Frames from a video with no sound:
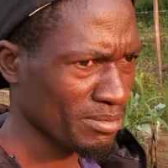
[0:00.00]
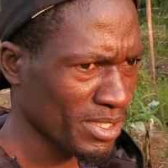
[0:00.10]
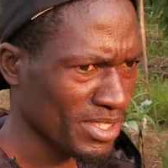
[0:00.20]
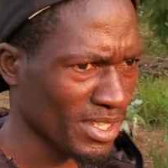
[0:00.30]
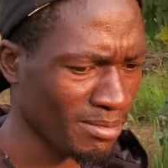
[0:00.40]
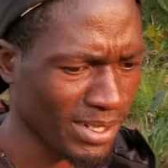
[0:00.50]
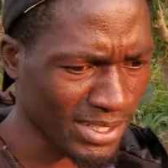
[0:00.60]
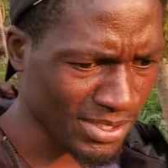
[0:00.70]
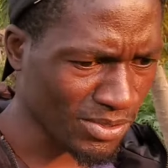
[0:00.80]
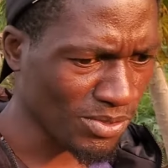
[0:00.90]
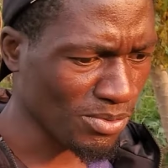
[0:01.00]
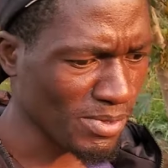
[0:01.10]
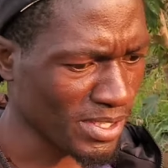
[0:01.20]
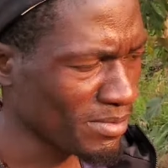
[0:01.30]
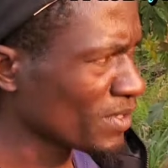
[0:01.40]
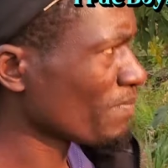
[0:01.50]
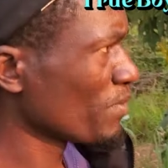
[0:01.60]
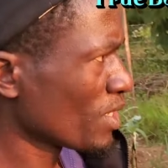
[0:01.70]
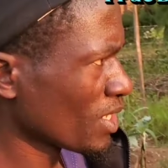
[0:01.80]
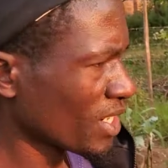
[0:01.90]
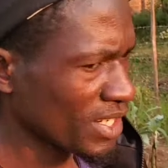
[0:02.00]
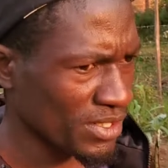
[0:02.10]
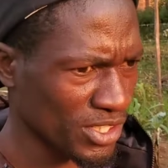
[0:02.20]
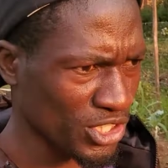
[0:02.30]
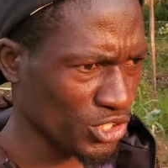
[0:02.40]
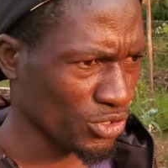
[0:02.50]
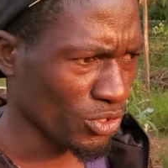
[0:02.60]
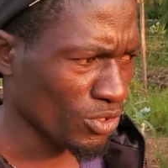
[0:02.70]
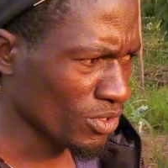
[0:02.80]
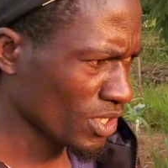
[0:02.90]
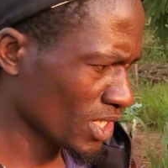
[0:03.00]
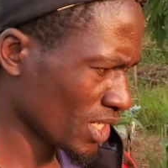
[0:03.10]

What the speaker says: meet somebody who maybe can teach you on,